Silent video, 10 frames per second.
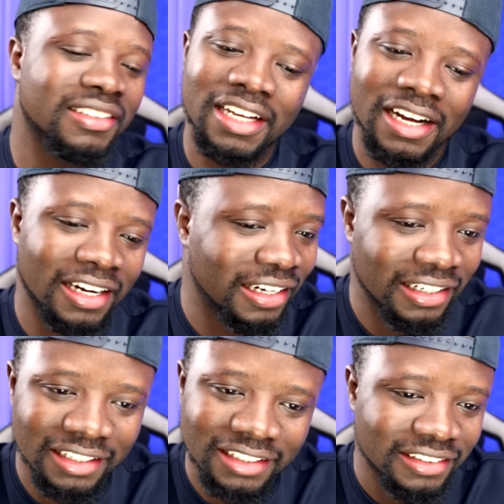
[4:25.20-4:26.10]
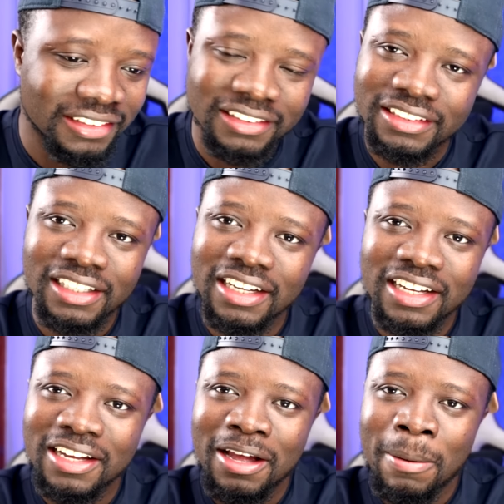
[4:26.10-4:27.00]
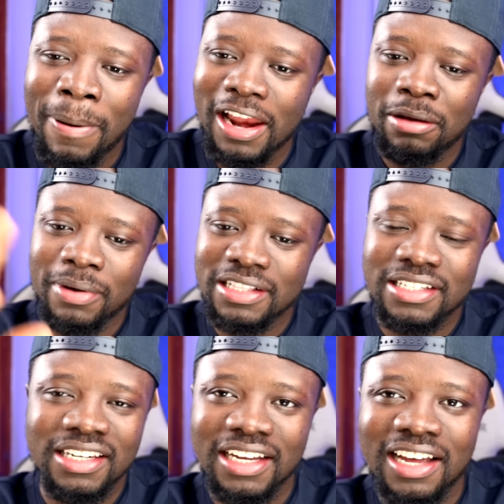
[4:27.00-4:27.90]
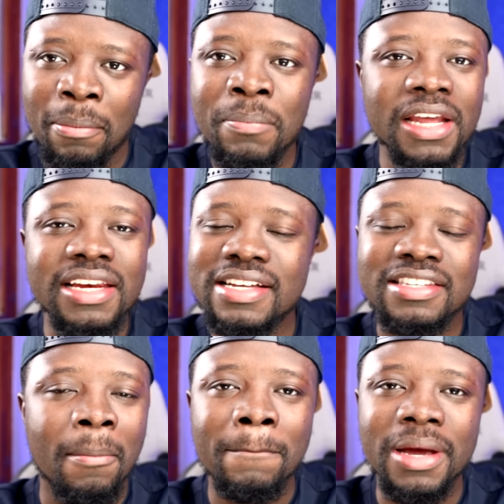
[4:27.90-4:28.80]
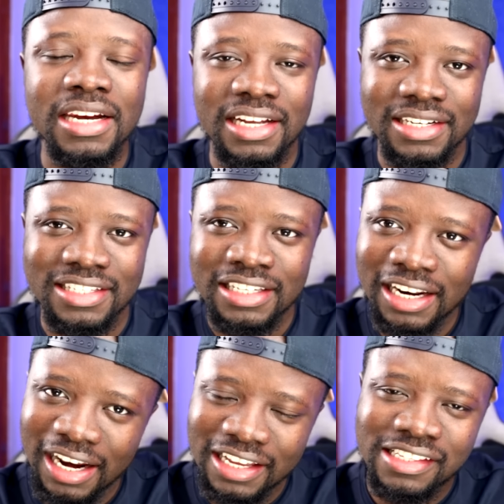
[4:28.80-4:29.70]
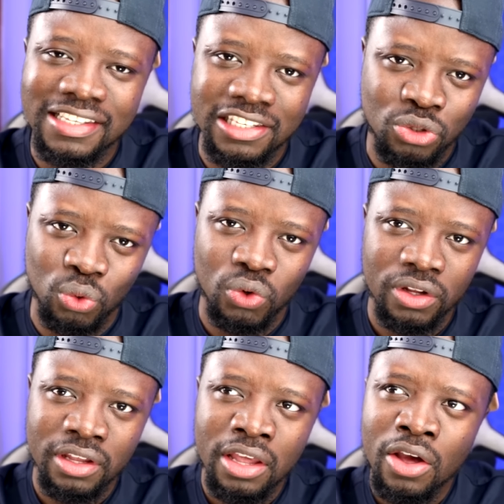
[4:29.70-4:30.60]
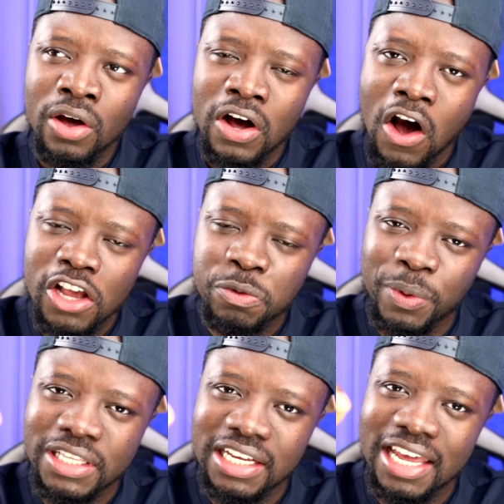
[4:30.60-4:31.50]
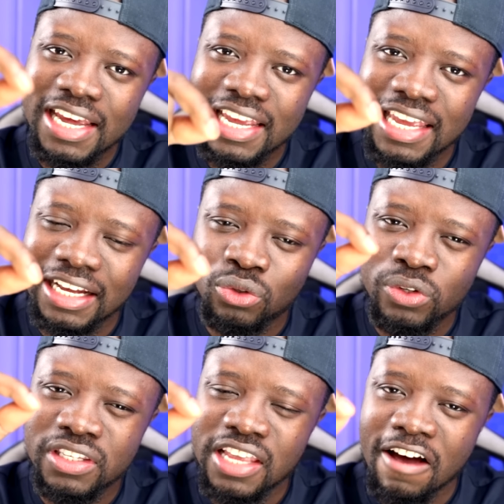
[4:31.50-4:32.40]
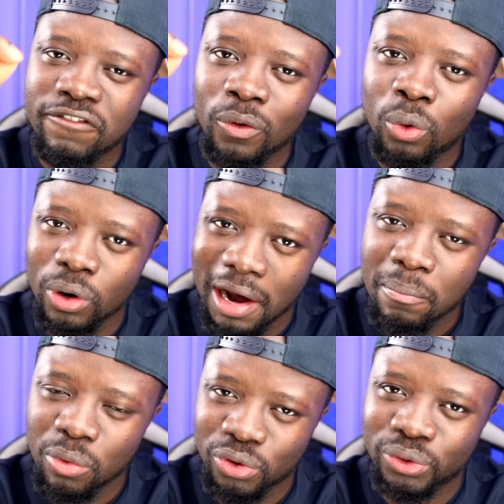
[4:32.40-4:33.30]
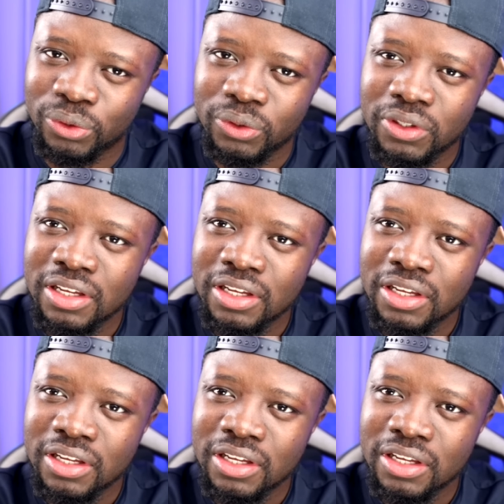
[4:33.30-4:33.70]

Nah. Parliament, they can millions and millions. The light is so. Hospital are here to save Nkoramono.